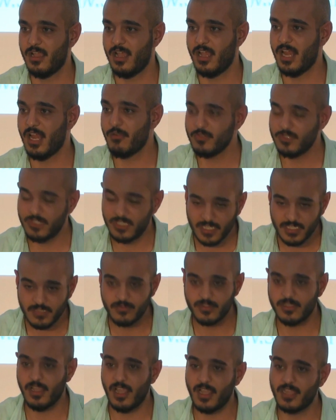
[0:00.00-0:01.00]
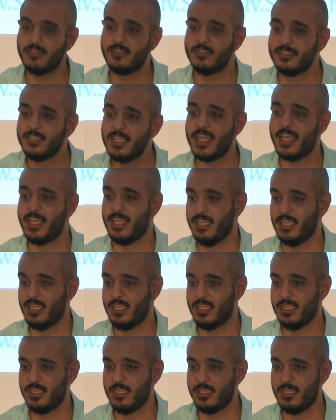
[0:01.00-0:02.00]
And I would just like to say
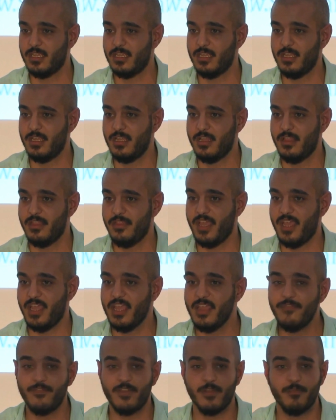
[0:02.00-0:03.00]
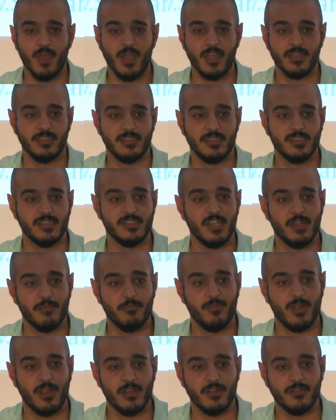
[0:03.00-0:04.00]
that if apostasy is
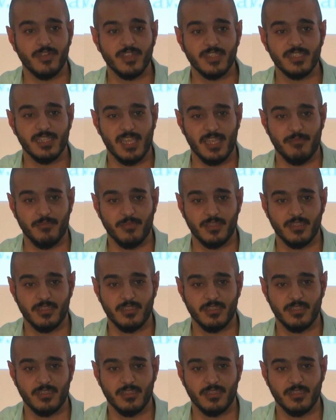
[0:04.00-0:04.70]
not part of Islam,